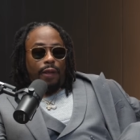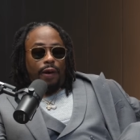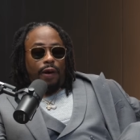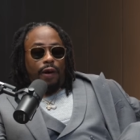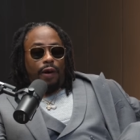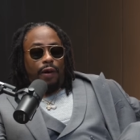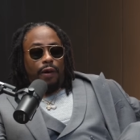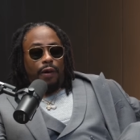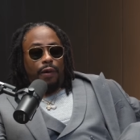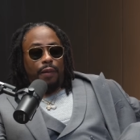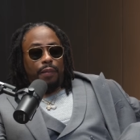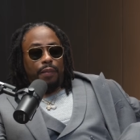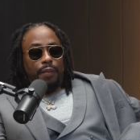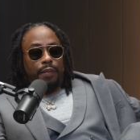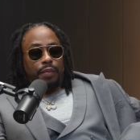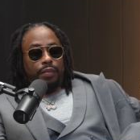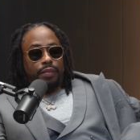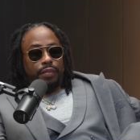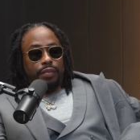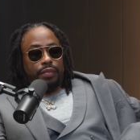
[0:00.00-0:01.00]
so,
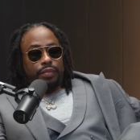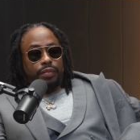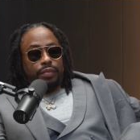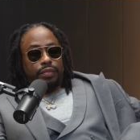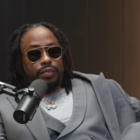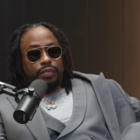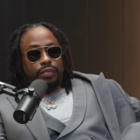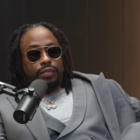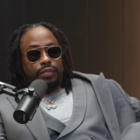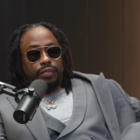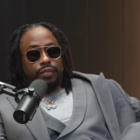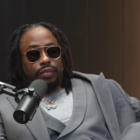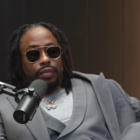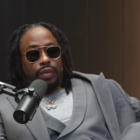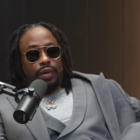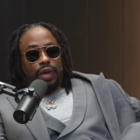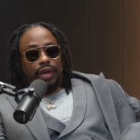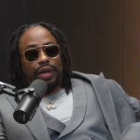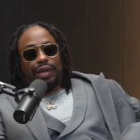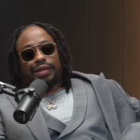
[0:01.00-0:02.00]

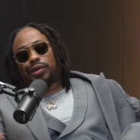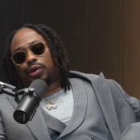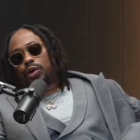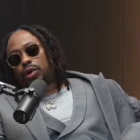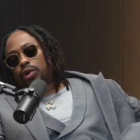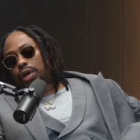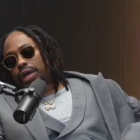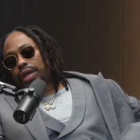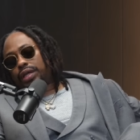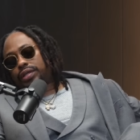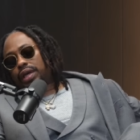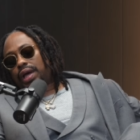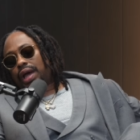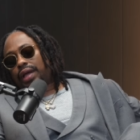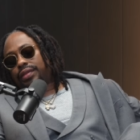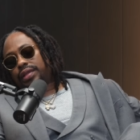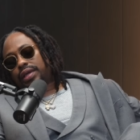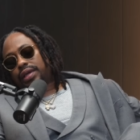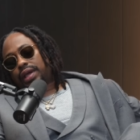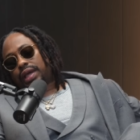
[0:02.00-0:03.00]
and at
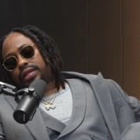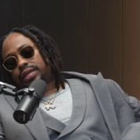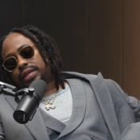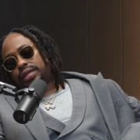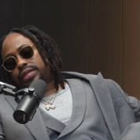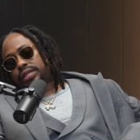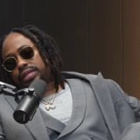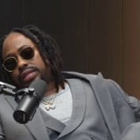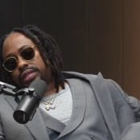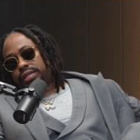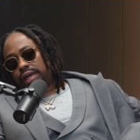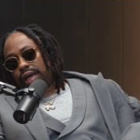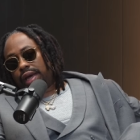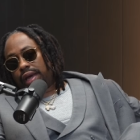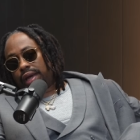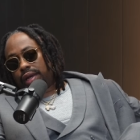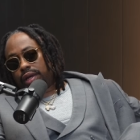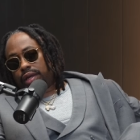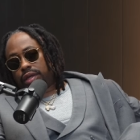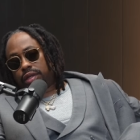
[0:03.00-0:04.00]
the end of the
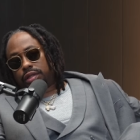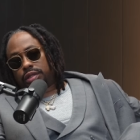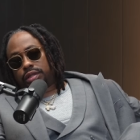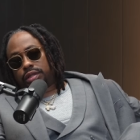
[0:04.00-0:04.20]
day,